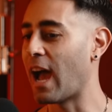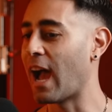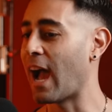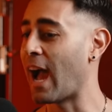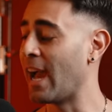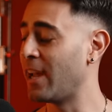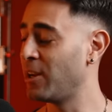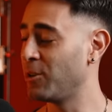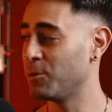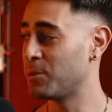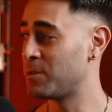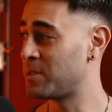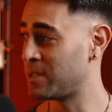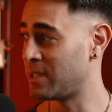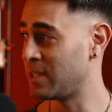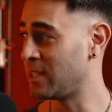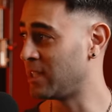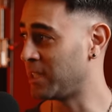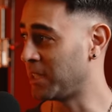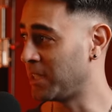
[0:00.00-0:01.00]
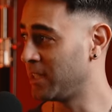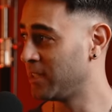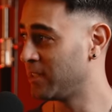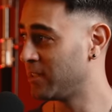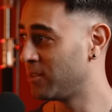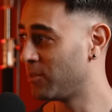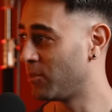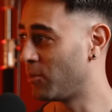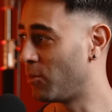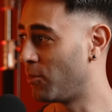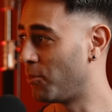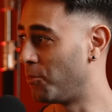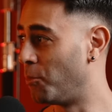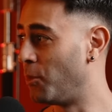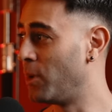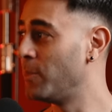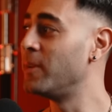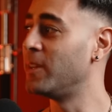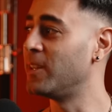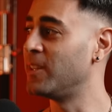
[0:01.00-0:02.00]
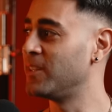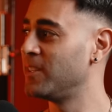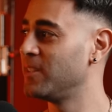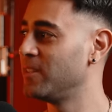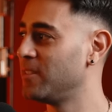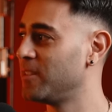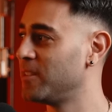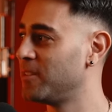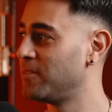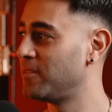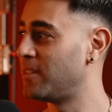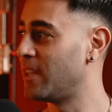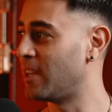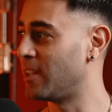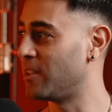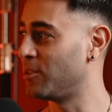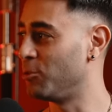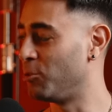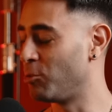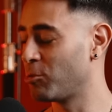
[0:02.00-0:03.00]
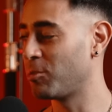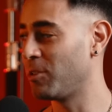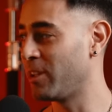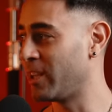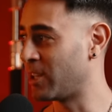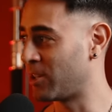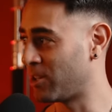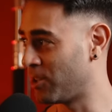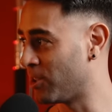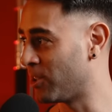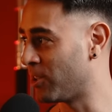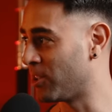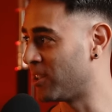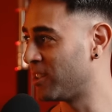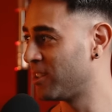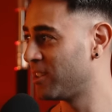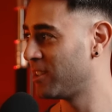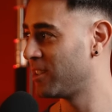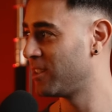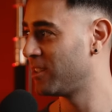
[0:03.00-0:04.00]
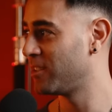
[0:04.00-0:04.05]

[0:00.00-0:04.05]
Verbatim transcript: I don't see women that look like her